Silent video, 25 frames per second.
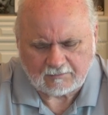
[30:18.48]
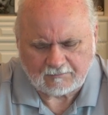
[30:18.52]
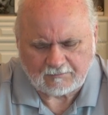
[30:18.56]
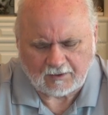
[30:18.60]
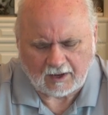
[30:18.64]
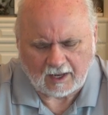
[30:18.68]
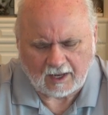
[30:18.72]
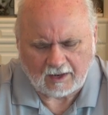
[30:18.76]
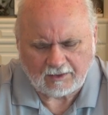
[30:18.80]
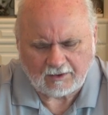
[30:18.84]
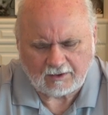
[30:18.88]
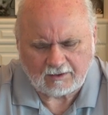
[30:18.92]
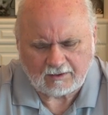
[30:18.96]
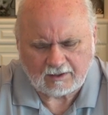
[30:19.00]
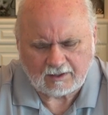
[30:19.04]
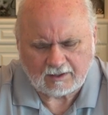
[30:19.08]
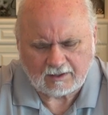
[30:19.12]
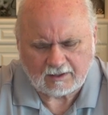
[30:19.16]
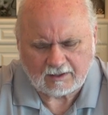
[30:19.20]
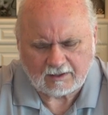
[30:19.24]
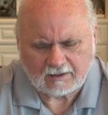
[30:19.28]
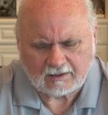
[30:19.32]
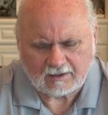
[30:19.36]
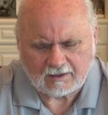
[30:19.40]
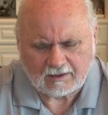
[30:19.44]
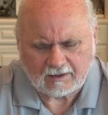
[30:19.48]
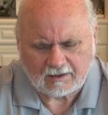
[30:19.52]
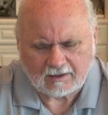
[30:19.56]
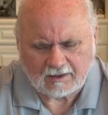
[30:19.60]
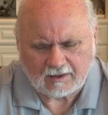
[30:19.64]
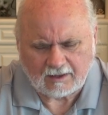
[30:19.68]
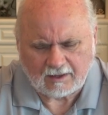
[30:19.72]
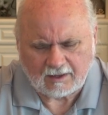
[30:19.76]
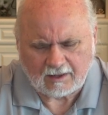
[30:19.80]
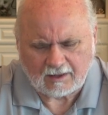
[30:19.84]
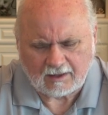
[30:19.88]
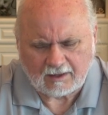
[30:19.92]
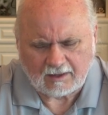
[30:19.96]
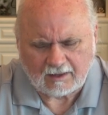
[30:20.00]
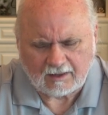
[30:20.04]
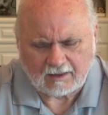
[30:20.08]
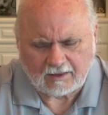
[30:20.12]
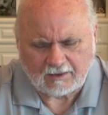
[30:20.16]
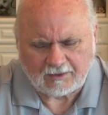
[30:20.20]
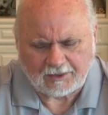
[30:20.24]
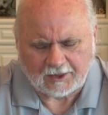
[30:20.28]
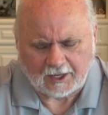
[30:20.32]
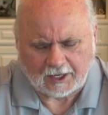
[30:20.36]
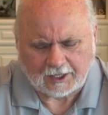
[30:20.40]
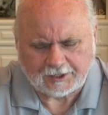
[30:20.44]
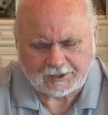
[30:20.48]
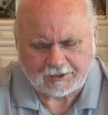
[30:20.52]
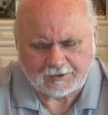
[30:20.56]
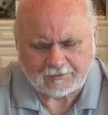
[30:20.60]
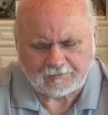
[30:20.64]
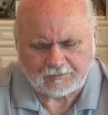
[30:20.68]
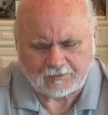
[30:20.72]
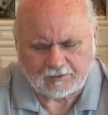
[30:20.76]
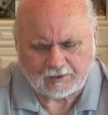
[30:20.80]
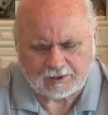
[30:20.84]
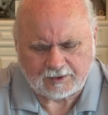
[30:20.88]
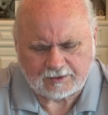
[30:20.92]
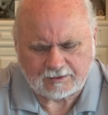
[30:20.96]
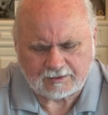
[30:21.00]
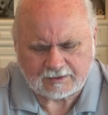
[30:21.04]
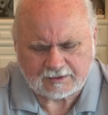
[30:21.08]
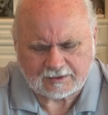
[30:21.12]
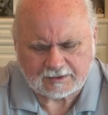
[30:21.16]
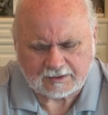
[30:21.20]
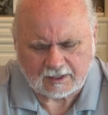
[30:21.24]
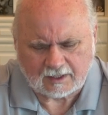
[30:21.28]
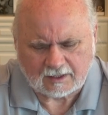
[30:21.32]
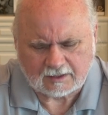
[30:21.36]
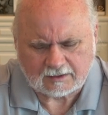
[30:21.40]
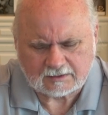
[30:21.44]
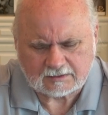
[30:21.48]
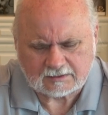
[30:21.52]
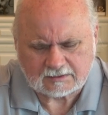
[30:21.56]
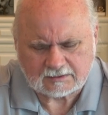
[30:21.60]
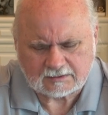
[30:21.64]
Father, thank you for your Son.